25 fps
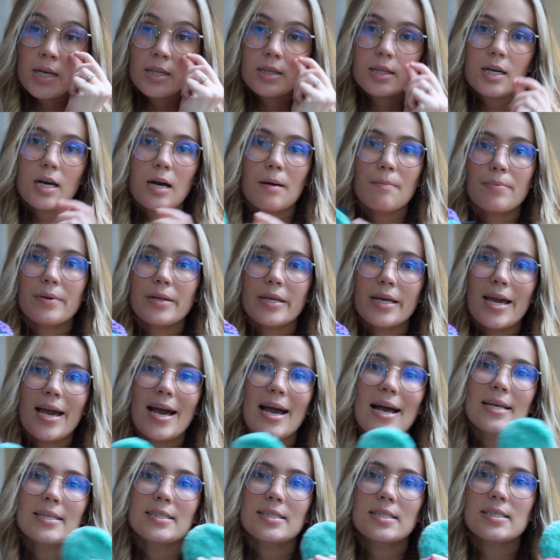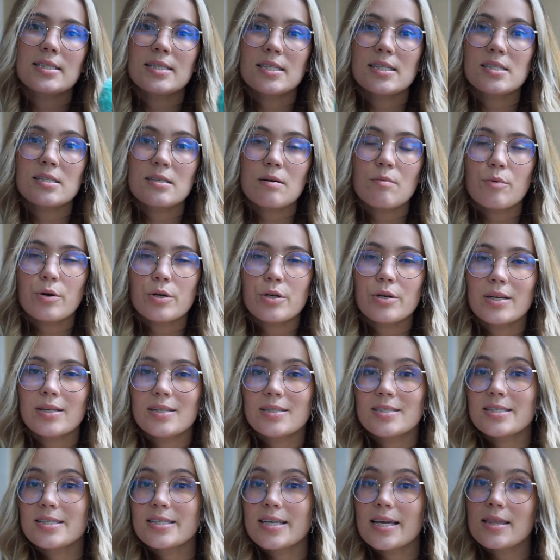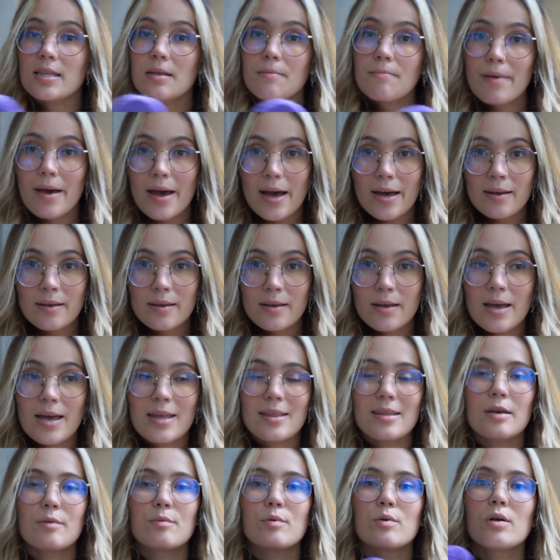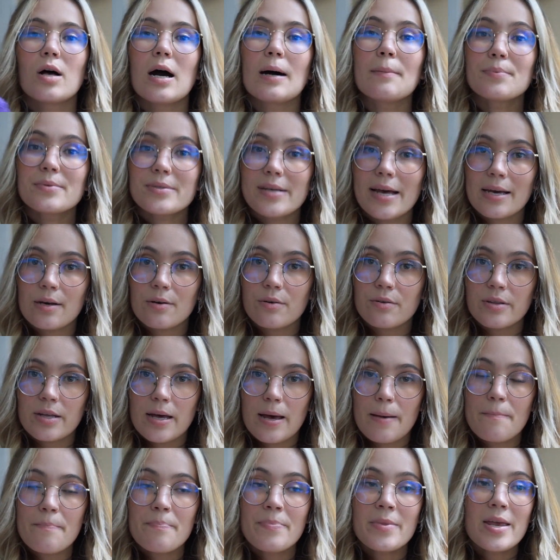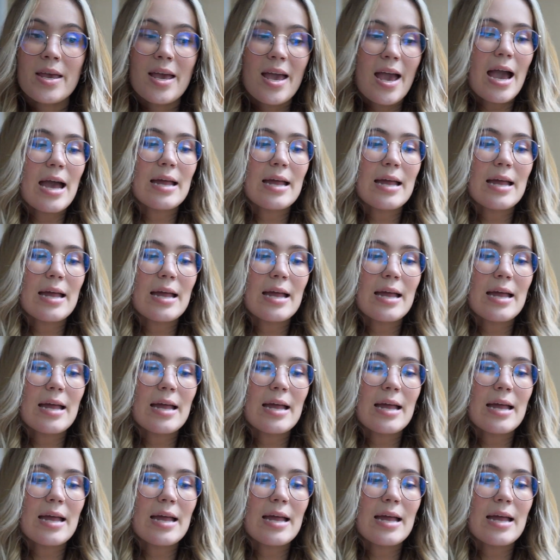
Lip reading: the company has a system where you can send them back and they will upcycle them,